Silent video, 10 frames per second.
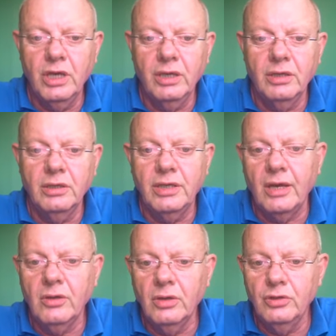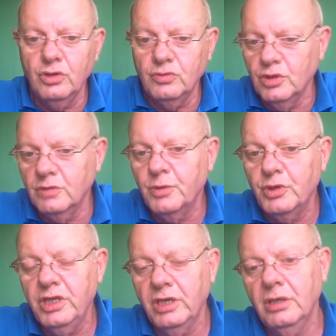can download your
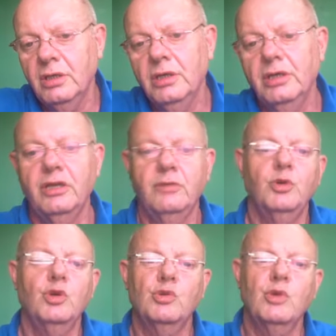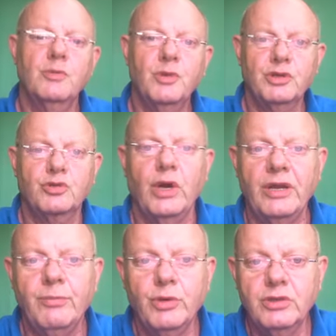workbook here. Now the workbook is
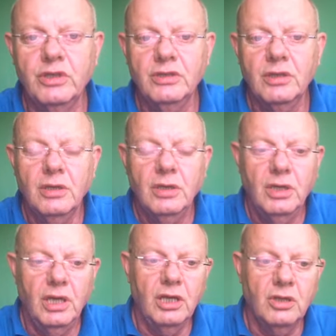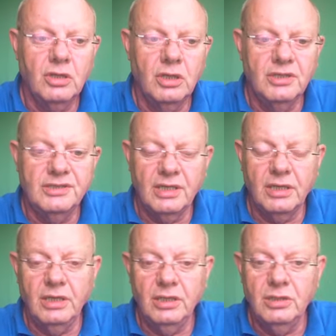quite important. It is
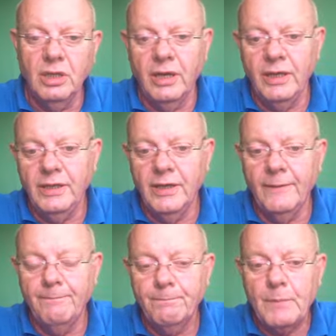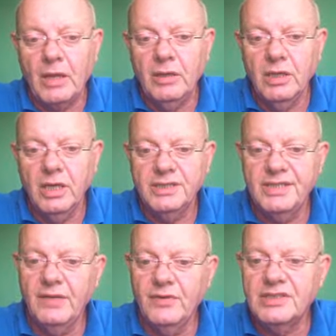a
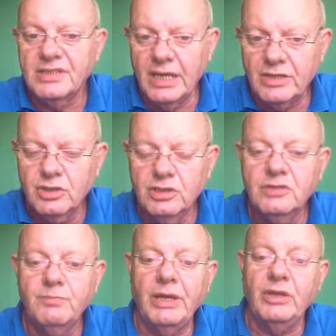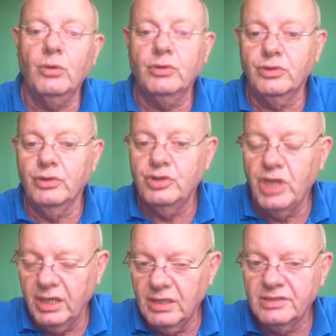set of instructions, but also a
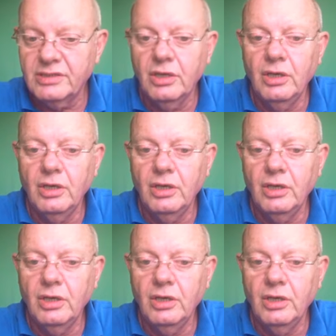checklist